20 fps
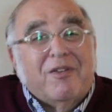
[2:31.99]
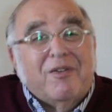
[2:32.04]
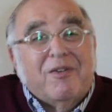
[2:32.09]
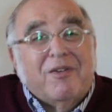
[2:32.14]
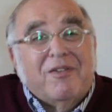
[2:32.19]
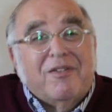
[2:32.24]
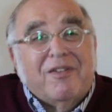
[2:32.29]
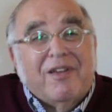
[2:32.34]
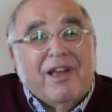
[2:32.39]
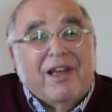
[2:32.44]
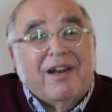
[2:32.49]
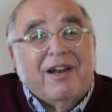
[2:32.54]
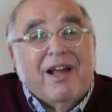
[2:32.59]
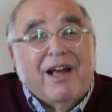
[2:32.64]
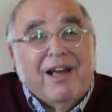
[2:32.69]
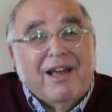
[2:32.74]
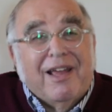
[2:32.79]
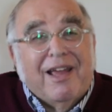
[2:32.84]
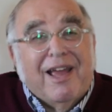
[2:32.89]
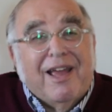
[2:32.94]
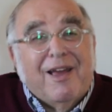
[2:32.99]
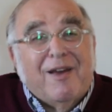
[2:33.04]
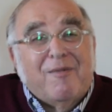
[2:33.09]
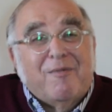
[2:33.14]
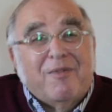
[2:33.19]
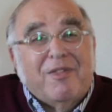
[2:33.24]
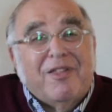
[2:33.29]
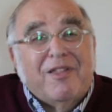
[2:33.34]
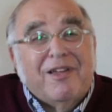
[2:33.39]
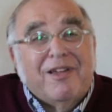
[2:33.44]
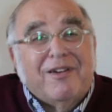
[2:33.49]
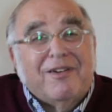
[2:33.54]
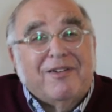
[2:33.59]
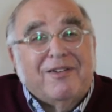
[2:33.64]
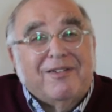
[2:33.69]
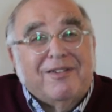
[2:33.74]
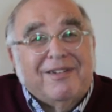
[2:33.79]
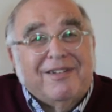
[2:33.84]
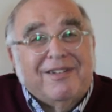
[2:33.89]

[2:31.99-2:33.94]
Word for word: Louis, and I am theater.